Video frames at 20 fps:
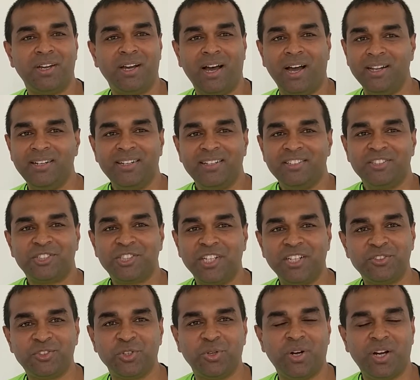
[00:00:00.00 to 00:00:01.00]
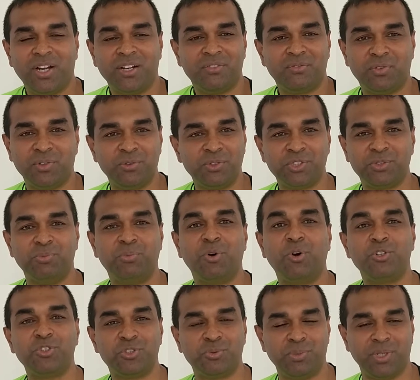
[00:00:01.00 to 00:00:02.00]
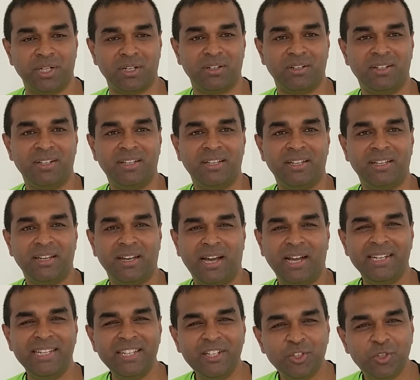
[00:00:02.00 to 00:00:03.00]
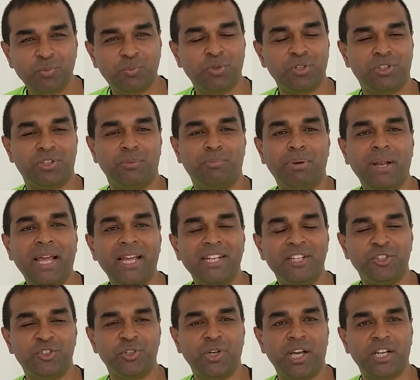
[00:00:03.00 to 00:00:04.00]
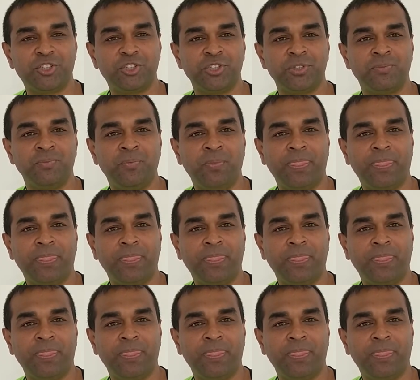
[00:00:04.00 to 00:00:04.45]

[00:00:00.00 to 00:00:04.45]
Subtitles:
I didn't train so hard for this bronze medal. I needed to put the plan into action.